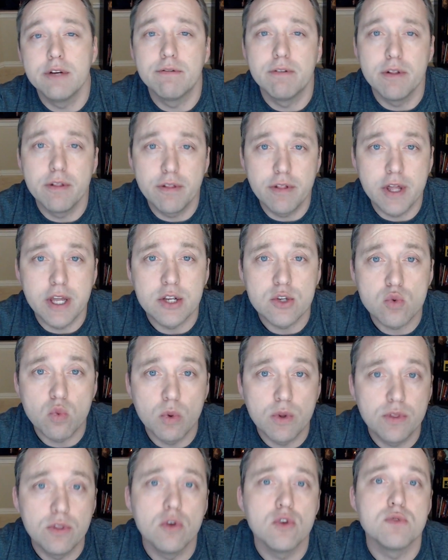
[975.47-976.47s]
different
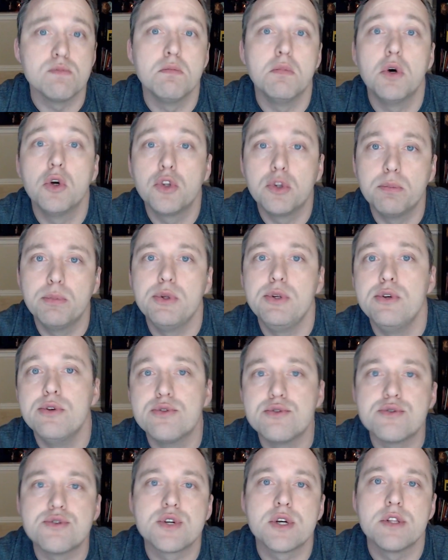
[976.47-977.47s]
things with those multiple
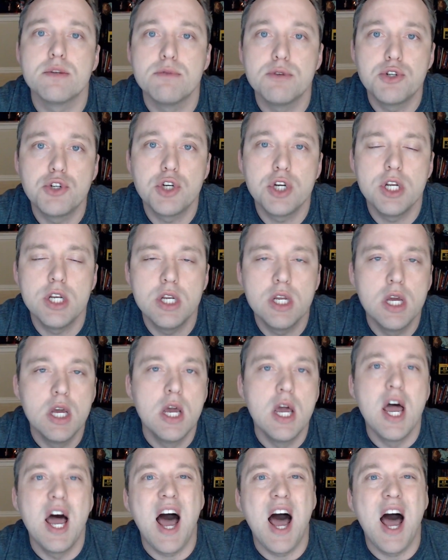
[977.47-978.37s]
users on the machine.